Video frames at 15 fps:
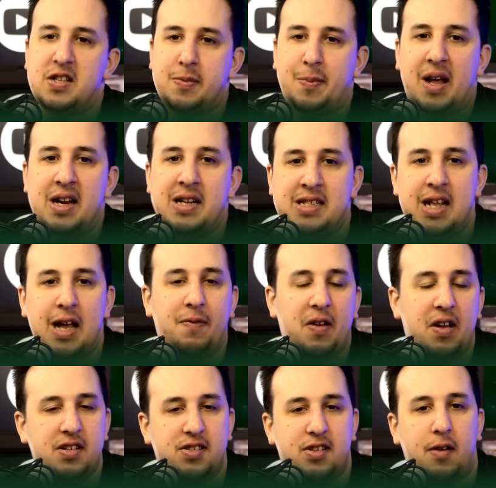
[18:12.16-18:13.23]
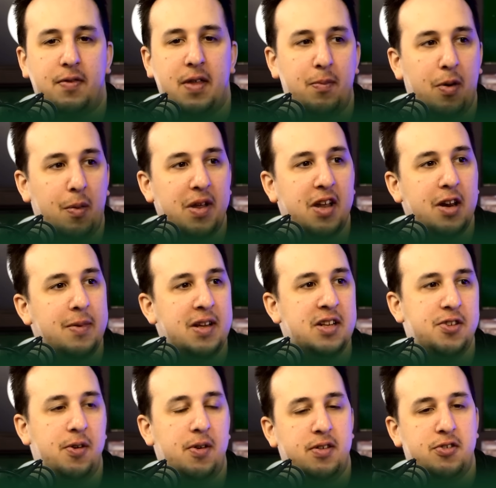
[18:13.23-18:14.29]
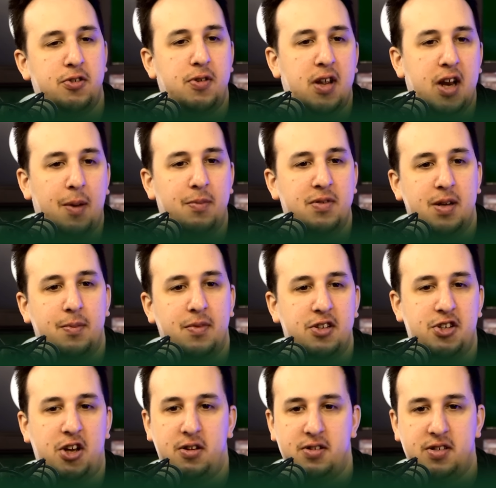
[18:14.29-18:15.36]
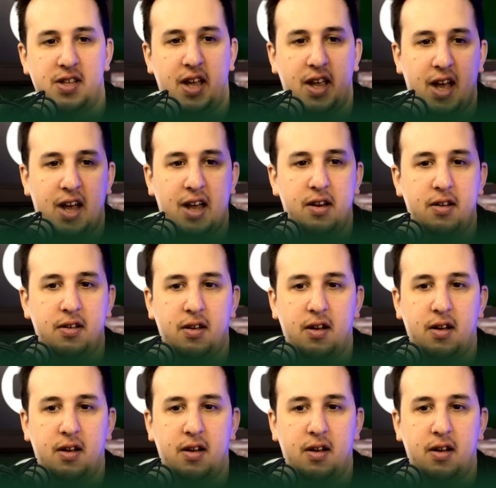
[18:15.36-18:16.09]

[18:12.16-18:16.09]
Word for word: to Palace, now first off, they probably could have been 2 0 up with some of the chances they had.